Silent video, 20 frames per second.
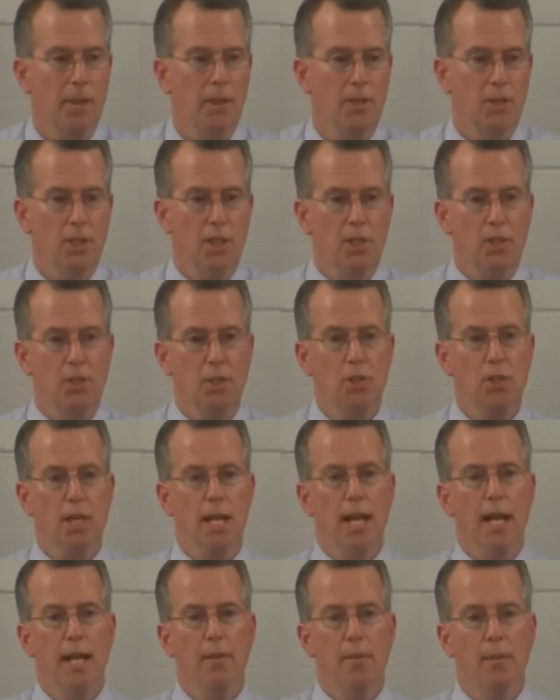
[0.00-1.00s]
Jesus
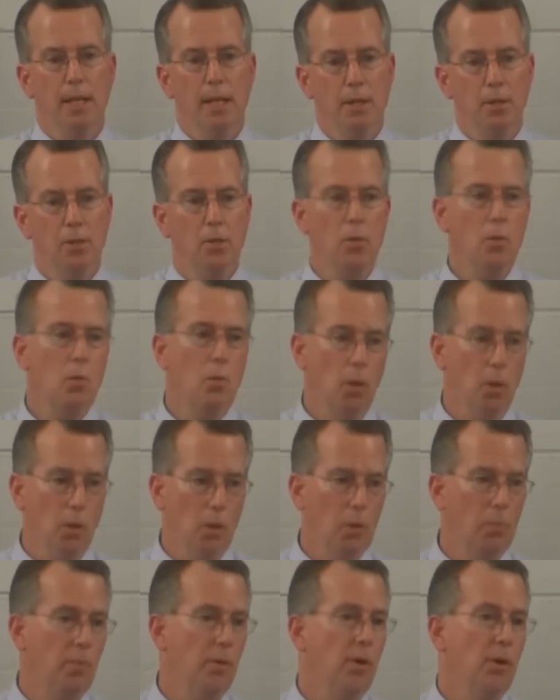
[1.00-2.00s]
came into the
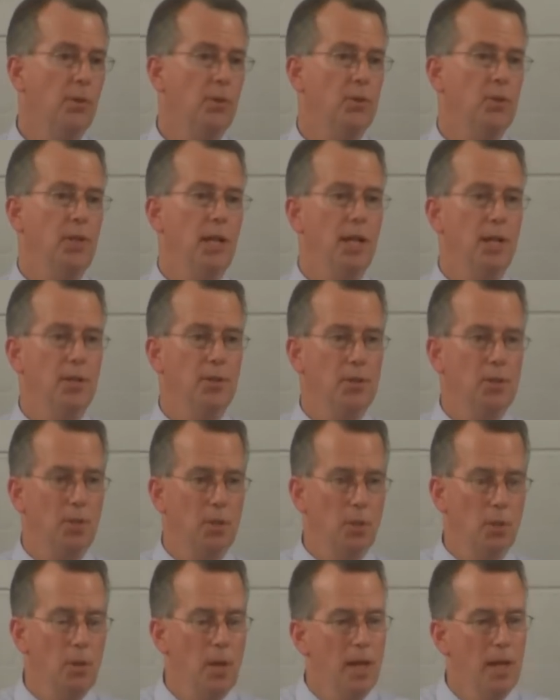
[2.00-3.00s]
world, Paul says,
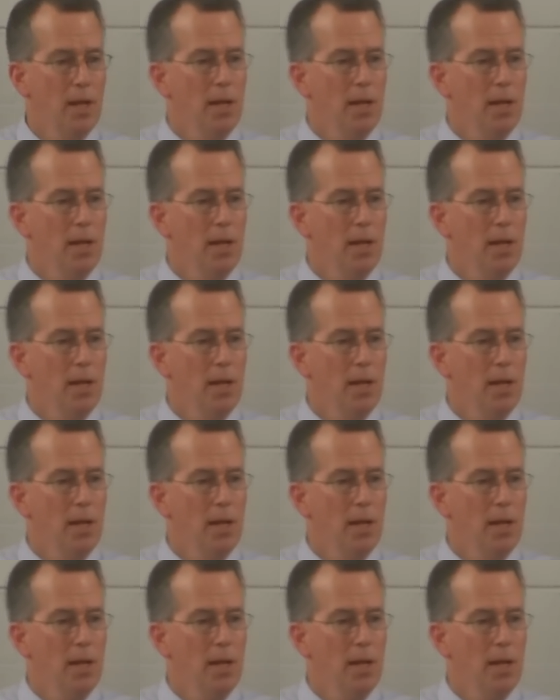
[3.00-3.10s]
to